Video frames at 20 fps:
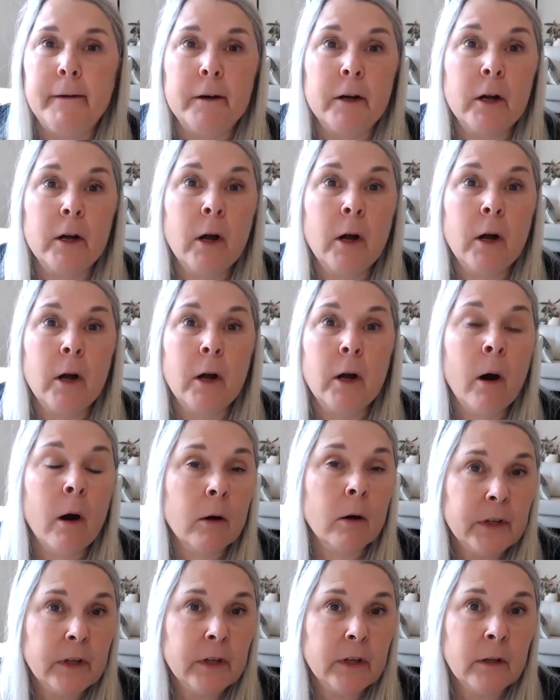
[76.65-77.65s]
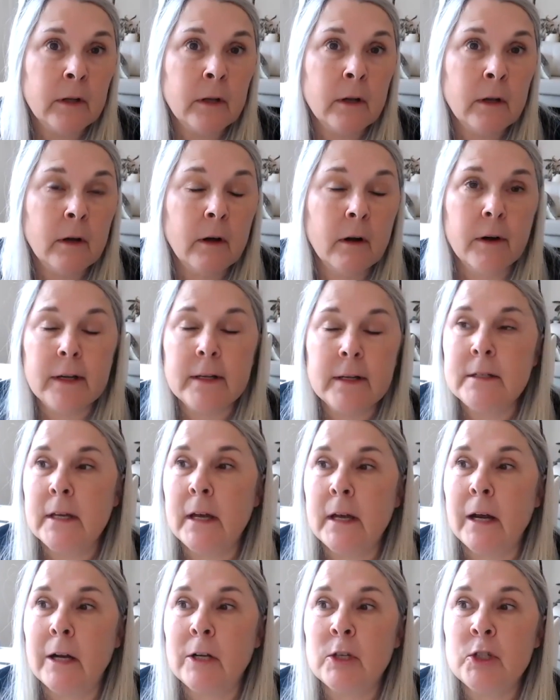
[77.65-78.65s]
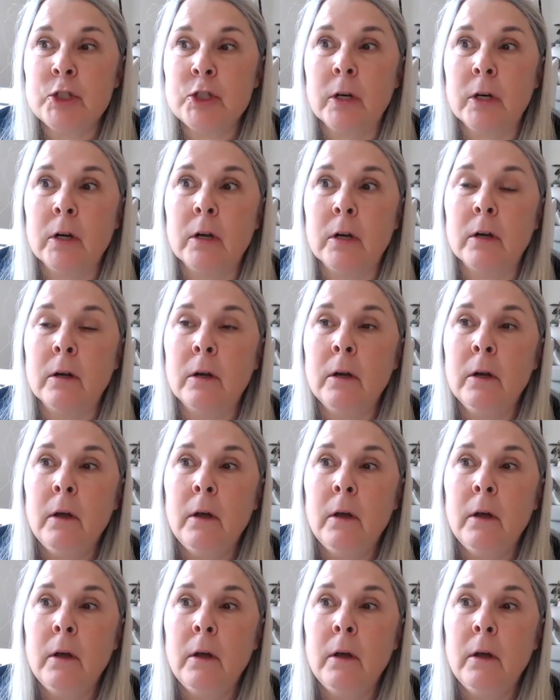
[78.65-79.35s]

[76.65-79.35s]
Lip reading: Carleton Architecture,